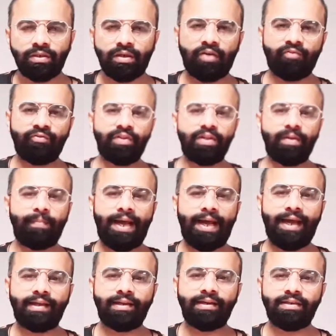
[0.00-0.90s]
of the
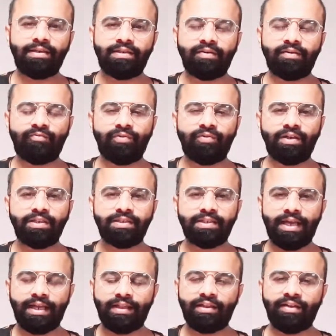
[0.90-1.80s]
magnetic flux
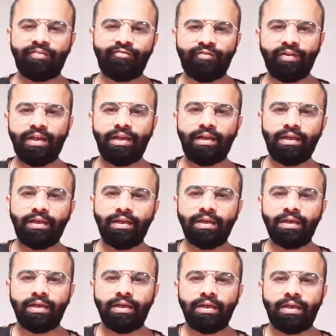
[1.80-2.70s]
and the field
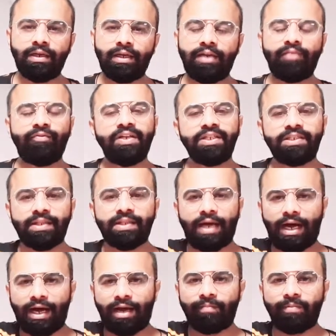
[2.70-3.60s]
in which the
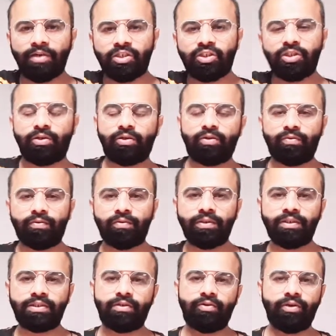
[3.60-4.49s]
armature
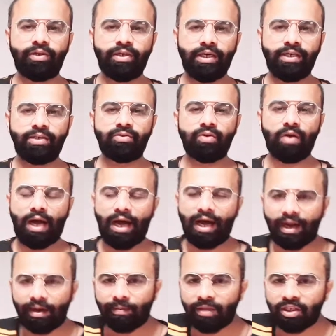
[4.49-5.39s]
is rotated. So
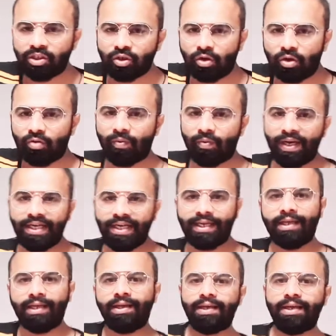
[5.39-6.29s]
armature
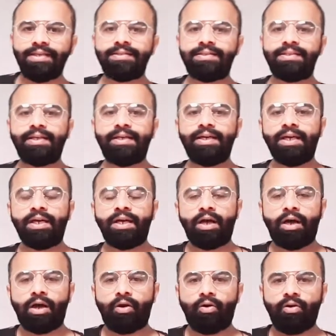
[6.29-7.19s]
winding is the
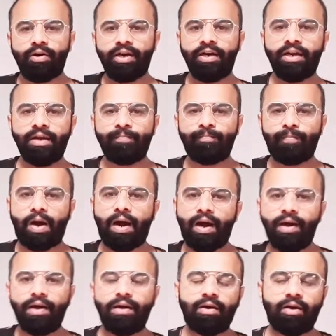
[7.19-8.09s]
rotating
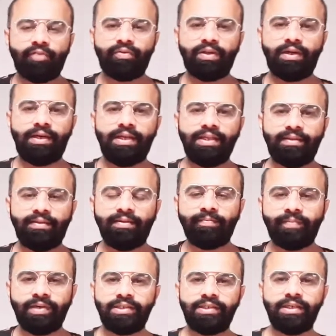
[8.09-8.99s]
part of the DC
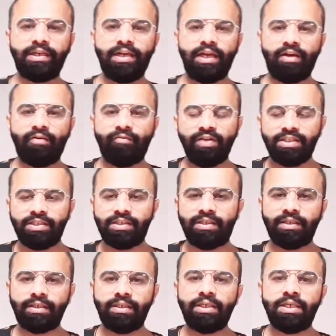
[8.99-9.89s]
machine in which
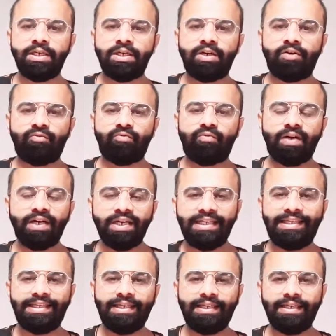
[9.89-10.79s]
the
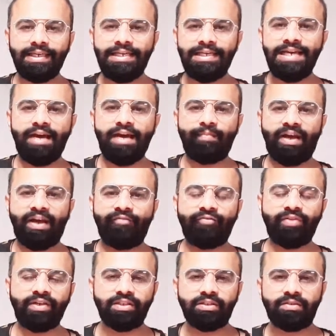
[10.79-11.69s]
working
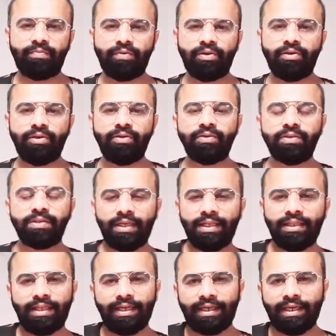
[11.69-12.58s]
EMF is produced.
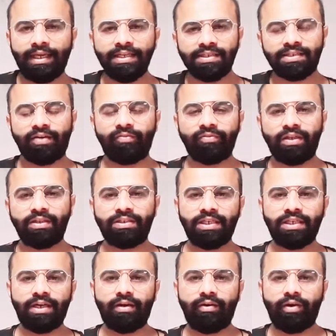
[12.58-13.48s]
In the case of the
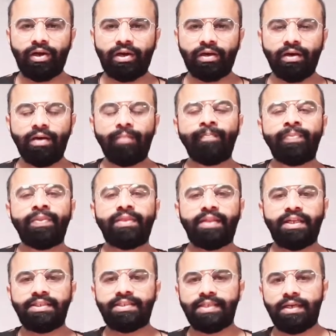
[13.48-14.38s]
generator,
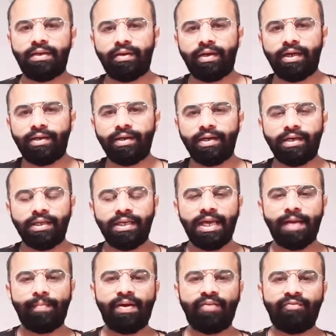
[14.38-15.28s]
the generated
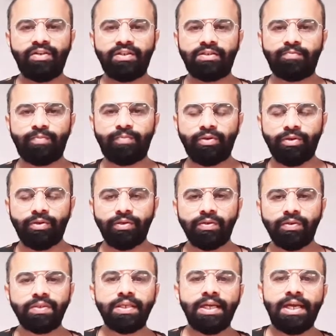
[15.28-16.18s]
EMF is
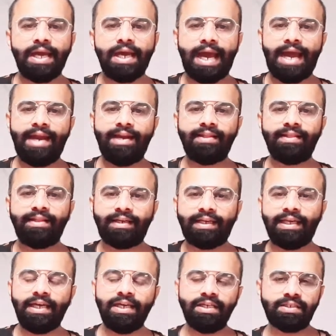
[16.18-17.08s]
produced, and in the
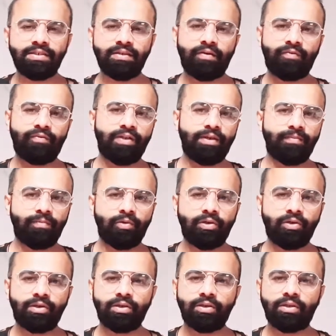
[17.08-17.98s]
case of the
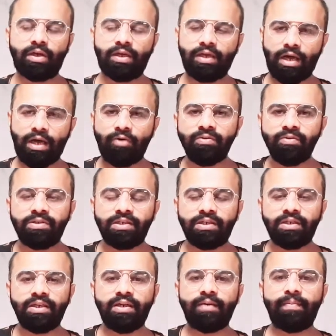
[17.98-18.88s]
motor, the counter
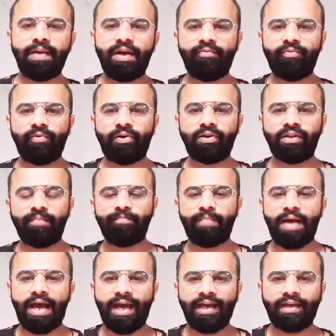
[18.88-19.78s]
EMF or the
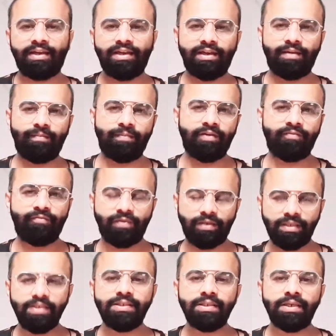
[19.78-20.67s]
back EMF
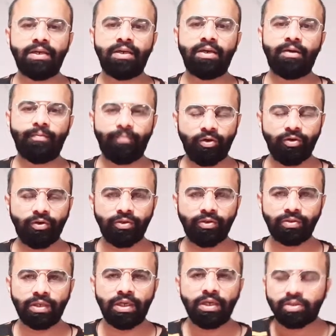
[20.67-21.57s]
is
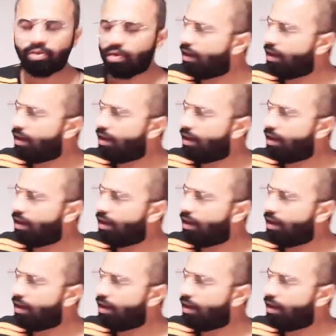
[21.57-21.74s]
produced. So